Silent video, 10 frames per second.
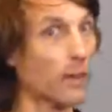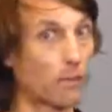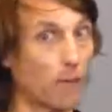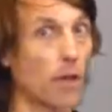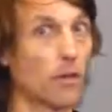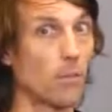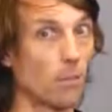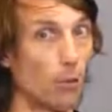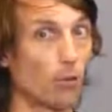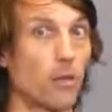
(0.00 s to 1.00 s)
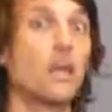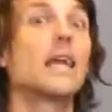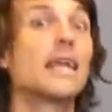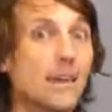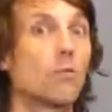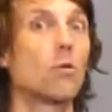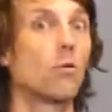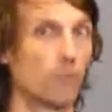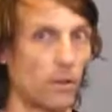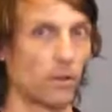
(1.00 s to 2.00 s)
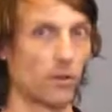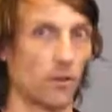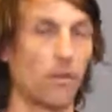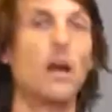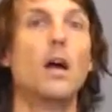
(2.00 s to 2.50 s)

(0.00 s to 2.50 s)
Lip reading: That's very important, equal criticism.